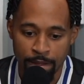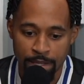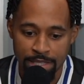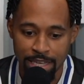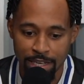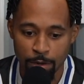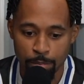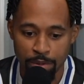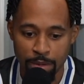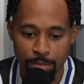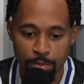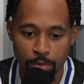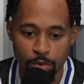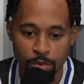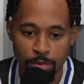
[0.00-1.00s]
tell the
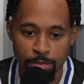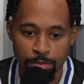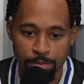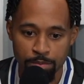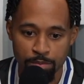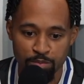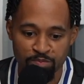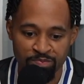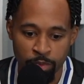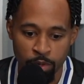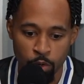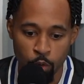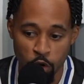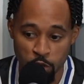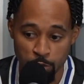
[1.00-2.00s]
people
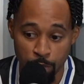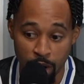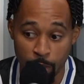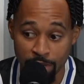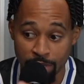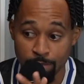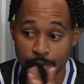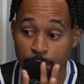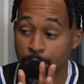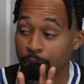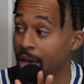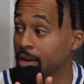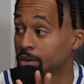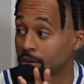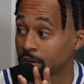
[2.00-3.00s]
who are aspiring to be
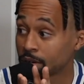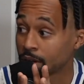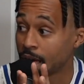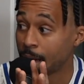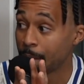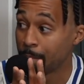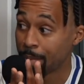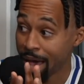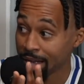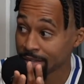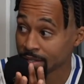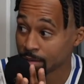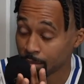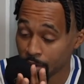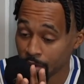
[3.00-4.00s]
better at
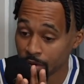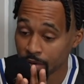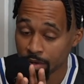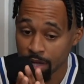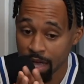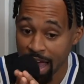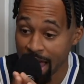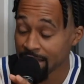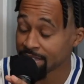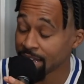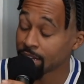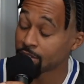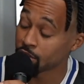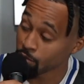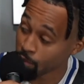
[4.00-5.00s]
basketball as a
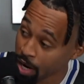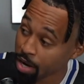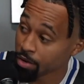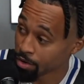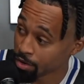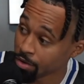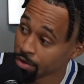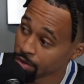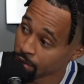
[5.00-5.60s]
trainer,